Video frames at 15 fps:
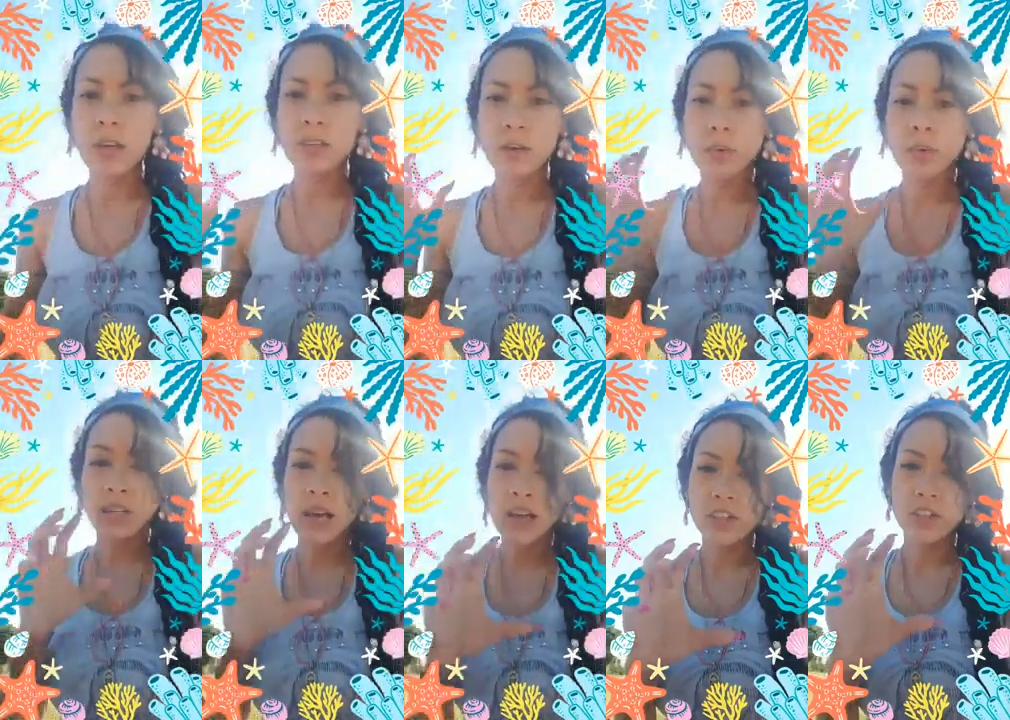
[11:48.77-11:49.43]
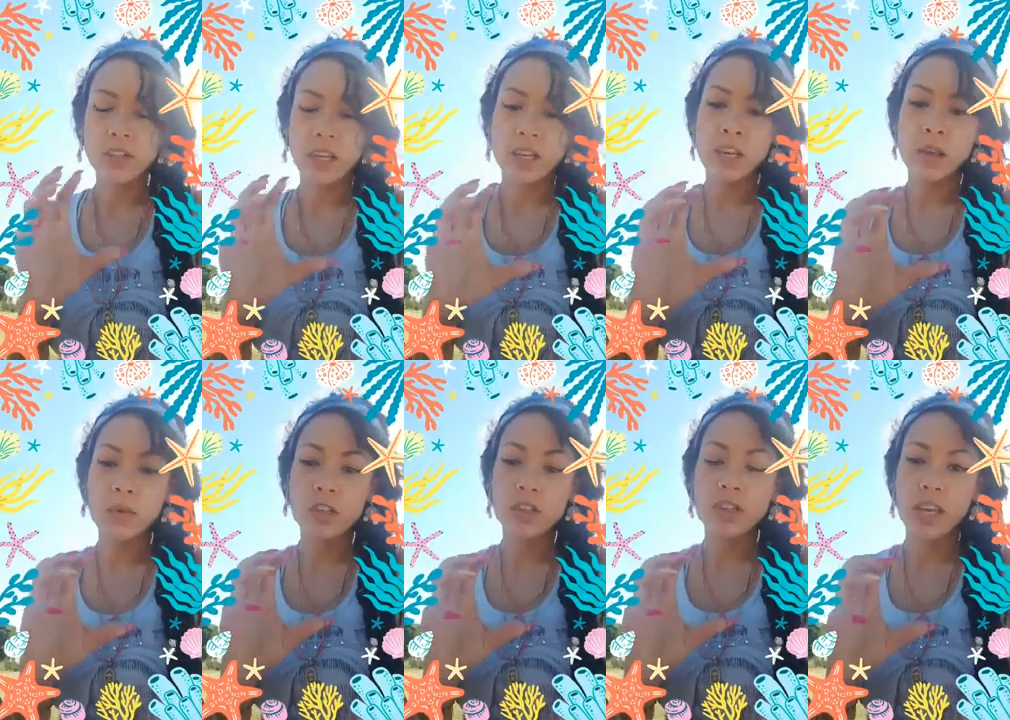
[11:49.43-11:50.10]
was actually the
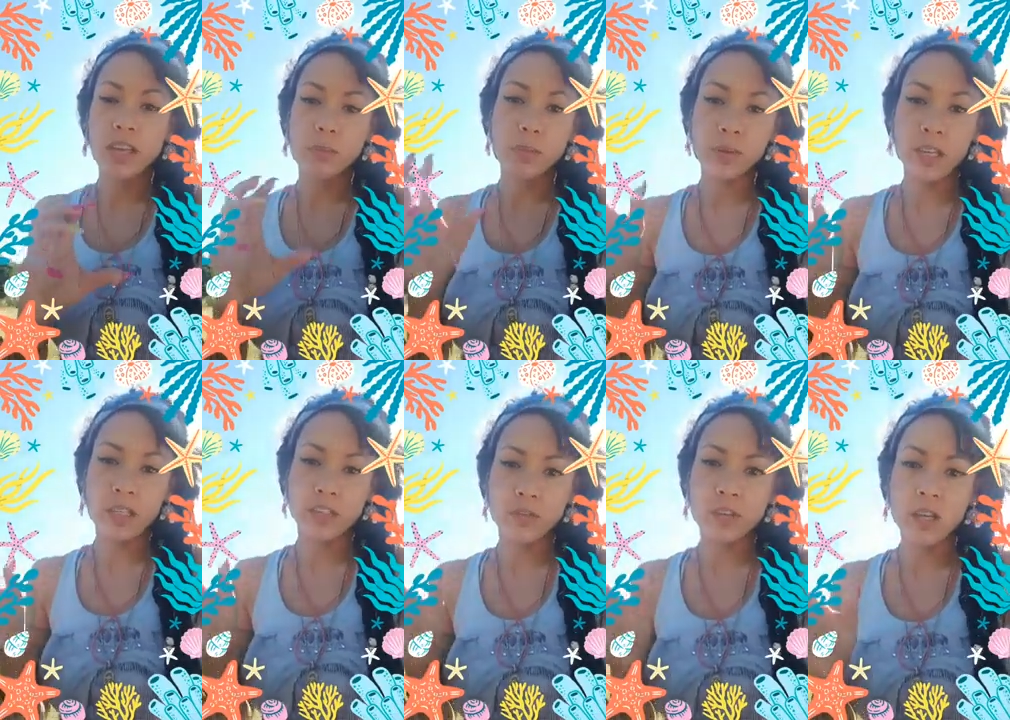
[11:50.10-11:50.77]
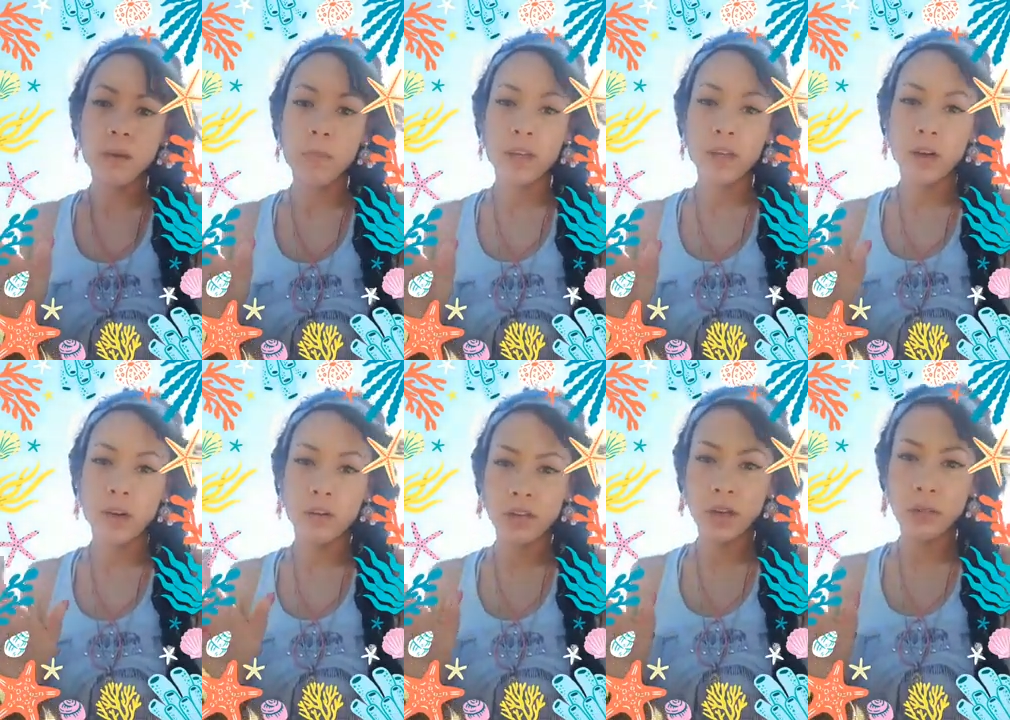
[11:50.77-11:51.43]
image taking place of
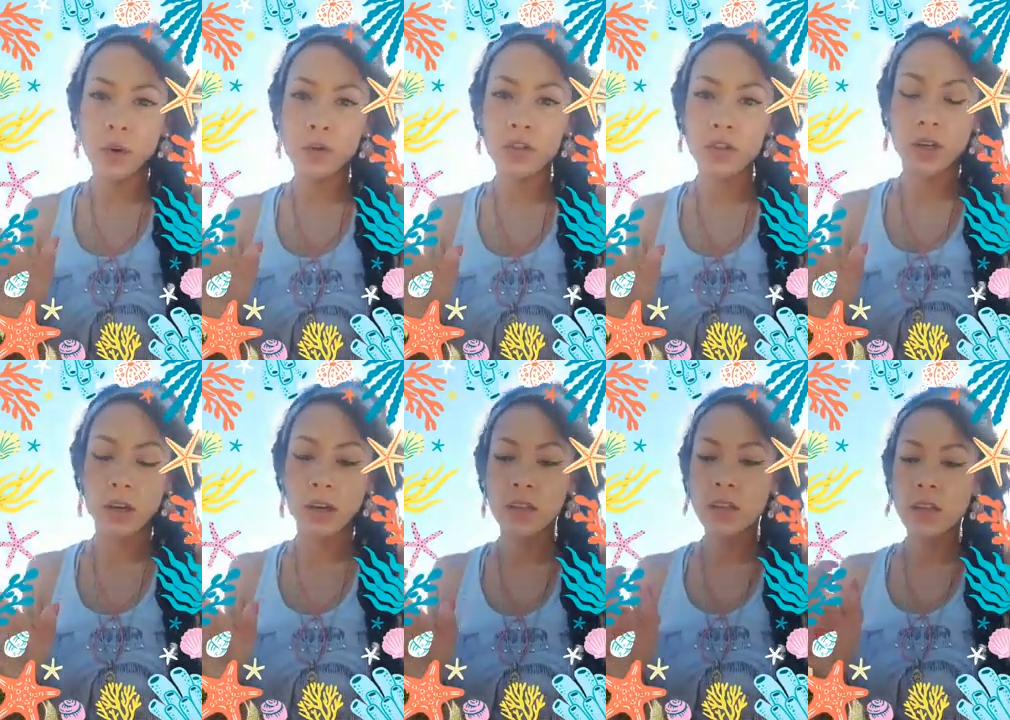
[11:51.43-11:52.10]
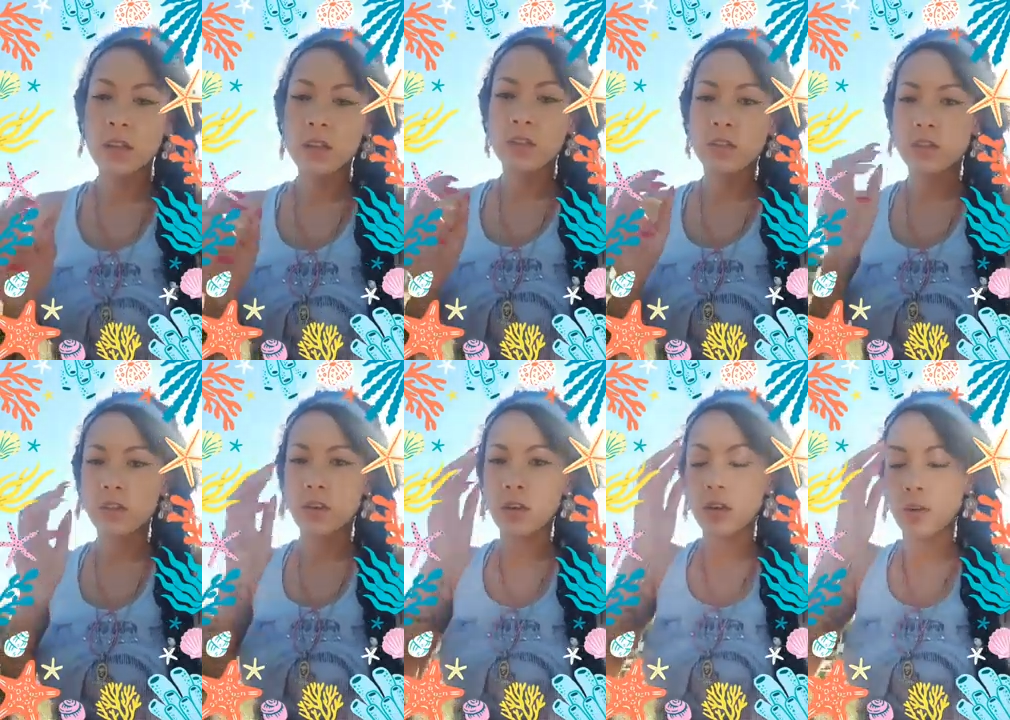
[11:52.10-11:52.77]
Yemaya or Yemoja.
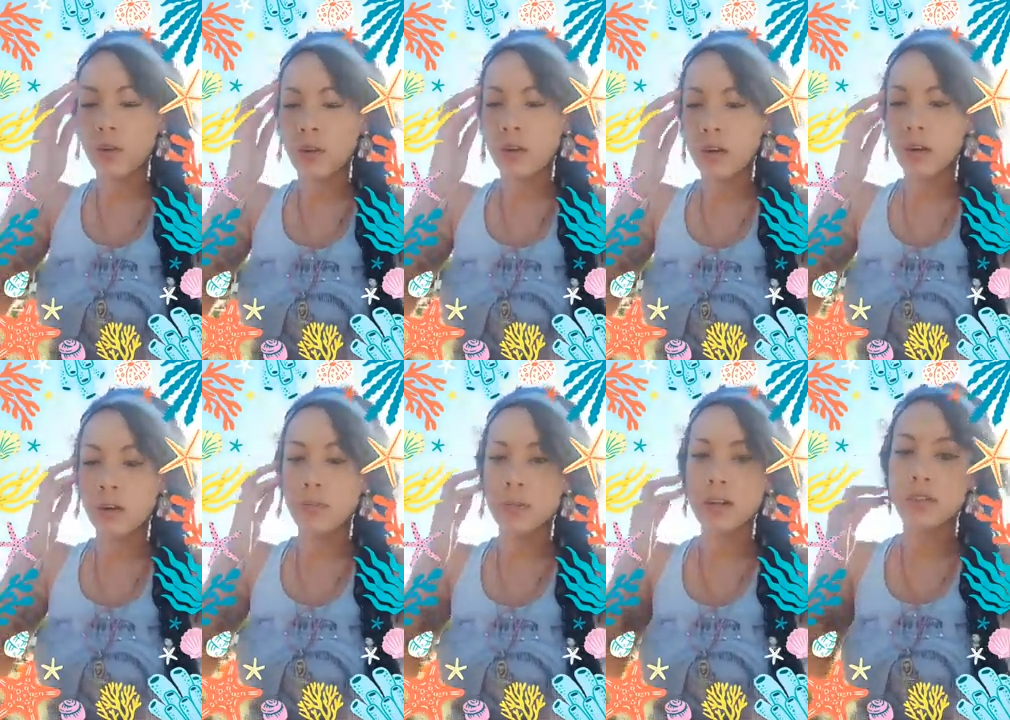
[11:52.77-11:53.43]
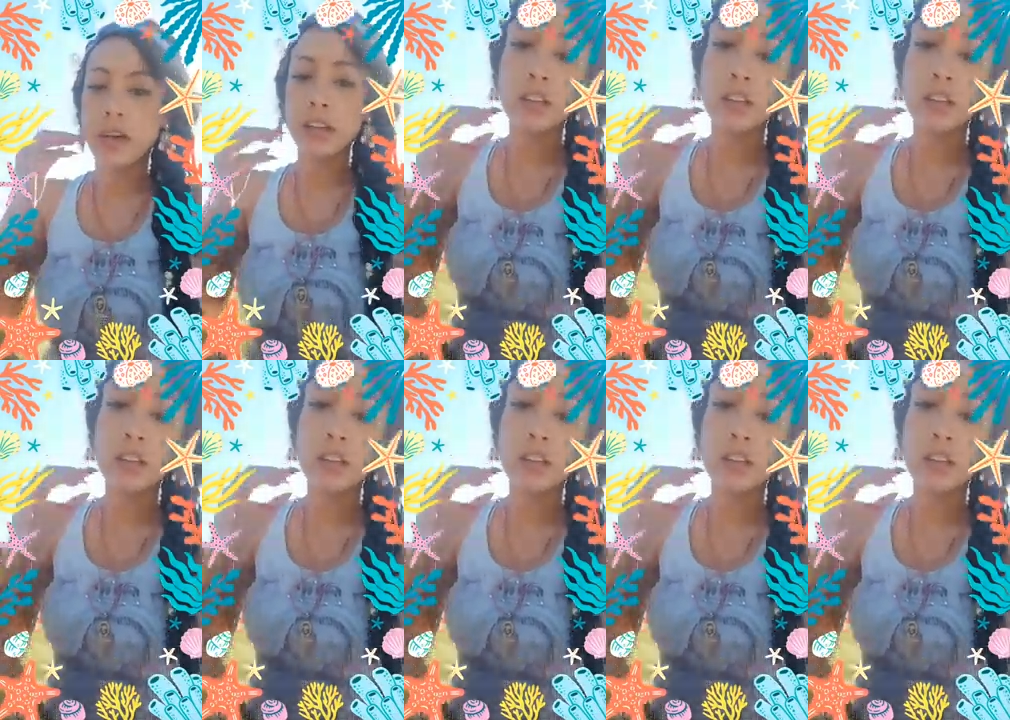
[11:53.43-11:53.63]
So that's